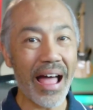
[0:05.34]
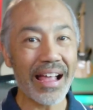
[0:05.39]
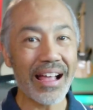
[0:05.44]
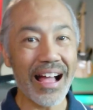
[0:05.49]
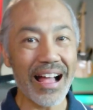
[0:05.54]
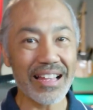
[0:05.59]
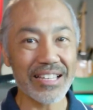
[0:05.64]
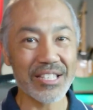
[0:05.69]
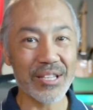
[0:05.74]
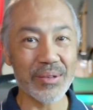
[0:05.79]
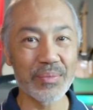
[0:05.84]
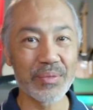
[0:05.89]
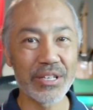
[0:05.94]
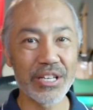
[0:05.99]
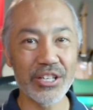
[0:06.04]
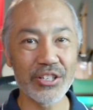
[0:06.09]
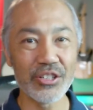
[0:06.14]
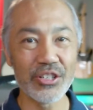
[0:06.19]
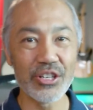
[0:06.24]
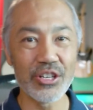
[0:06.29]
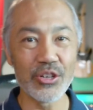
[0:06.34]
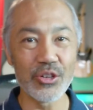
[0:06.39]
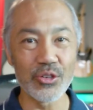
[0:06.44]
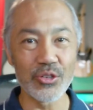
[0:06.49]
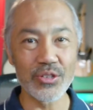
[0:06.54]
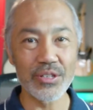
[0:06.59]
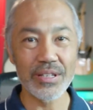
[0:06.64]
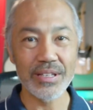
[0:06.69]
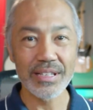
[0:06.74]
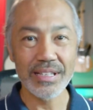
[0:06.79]
got some good
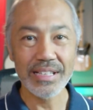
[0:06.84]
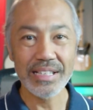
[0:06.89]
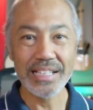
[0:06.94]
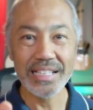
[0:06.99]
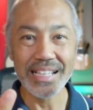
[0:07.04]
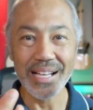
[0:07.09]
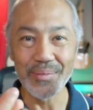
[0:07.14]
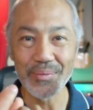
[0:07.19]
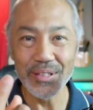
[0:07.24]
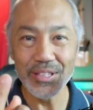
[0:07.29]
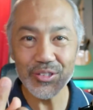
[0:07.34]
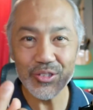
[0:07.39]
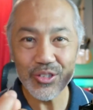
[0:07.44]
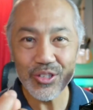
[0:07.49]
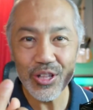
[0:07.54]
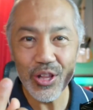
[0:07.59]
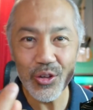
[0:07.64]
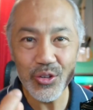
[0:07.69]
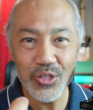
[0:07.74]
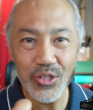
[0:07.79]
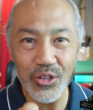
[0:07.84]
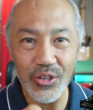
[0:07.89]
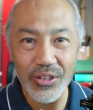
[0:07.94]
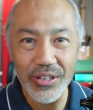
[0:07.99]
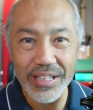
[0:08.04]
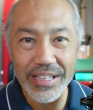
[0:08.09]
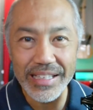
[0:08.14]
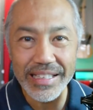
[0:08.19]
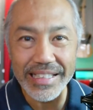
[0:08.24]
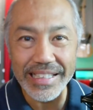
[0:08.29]
news? Come a little closer.
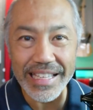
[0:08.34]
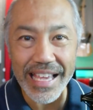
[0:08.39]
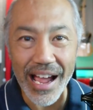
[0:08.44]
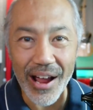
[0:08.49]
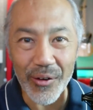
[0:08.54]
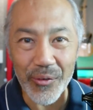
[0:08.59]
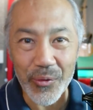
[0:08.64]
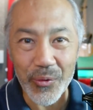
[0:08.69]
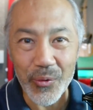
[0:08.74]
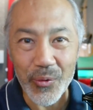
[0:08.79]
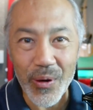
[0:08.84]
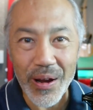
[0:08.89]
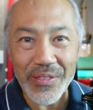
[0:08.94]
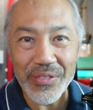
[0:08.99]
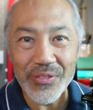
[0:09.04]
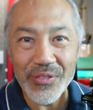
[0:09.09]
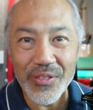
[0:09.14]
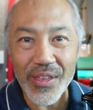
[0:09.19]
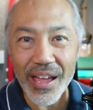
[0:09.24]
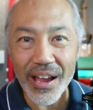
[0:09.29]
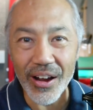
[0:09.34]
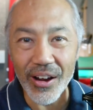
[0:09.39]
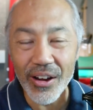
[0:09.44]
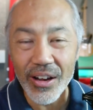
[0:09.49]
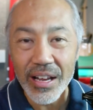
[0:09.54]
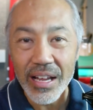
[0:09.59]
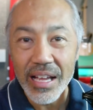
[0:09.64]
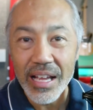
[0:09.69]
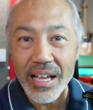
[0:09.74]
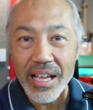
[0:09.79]
Yeah, right there.
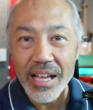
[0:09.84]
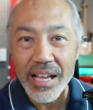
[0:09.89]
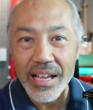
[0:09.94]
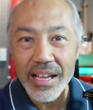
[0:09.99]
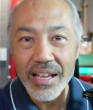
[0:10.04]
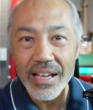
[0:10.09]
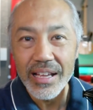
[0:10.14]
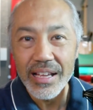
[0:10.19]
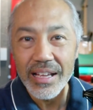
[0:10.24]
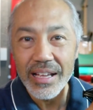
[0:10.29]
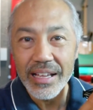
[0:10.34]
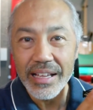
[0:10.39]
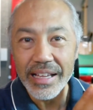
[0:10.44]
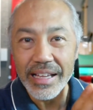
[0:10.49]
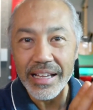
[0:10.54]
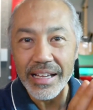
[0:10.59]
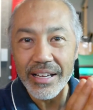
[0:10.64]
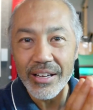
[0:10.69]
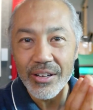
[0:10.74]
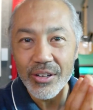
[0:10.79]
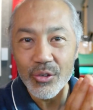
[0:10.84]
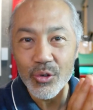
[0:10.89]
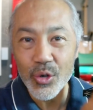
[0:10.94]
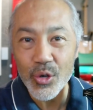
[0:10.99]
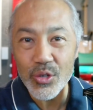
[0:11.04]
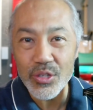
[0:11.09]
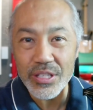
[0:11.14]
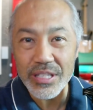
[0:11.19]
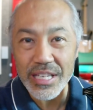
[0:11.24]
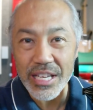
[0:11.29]

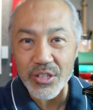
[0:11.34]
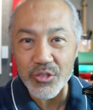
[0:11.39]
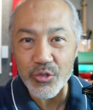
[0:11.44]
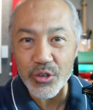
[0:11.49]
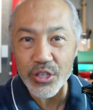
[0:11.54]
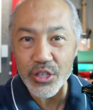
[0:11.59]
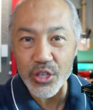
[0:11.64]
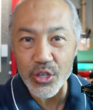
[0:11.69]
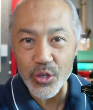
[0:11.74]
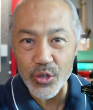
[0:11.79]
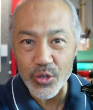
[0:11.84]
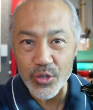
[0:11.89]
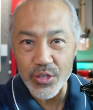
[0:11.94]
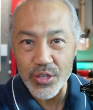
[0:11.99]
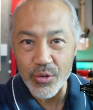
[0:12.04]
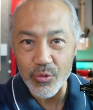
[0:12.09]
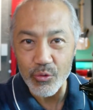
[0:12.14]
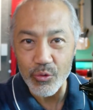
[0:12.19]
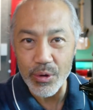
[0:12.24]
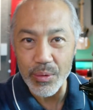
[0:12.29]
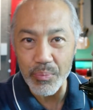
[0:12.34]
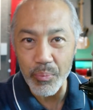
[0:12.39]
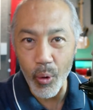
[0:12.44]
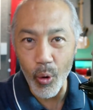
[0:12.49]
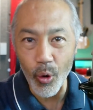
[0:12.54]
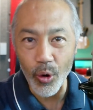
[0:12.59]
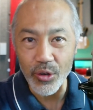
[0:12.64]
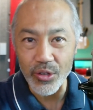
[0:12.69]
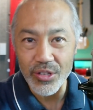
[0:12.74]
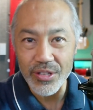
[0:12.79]
Cruise Industry News
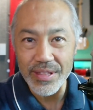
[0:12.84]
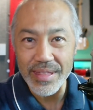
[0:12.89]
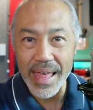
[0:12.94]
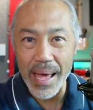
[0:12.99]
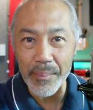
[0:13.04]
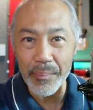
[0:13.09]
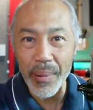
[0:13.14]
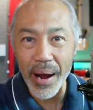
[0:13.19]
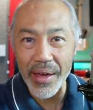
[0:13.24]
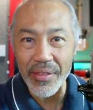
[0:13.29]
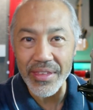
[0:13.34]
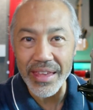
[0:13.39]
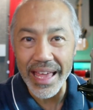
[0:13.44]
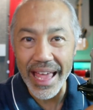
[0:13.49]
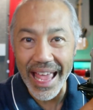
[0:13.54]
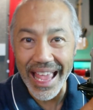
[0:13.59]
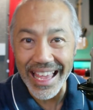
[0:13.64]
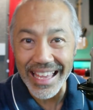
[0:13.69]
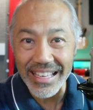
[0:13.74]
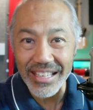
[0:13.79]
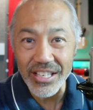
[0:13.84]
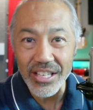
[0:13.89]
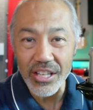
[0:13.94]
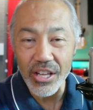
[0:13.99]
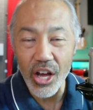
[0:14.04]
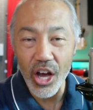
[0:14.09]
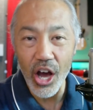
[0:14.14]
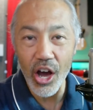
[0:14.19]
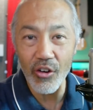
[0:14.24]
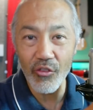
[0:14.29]
reports that by the end
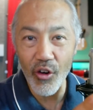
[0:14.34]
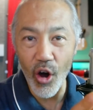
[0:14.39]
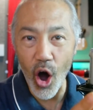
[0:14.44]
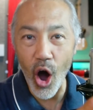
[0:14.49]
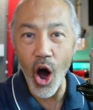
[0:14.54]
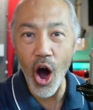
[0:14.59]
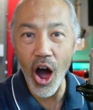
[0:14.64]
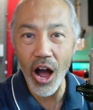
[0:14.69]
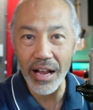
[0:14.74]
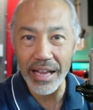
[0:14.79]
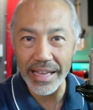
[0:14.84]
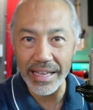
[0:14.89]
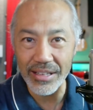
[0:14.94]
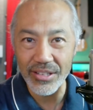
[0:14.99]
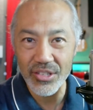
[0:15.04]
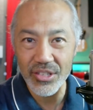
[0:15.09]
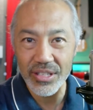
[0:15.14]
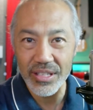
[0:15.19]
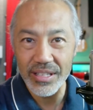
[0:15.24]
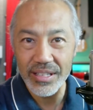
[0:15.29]
of August,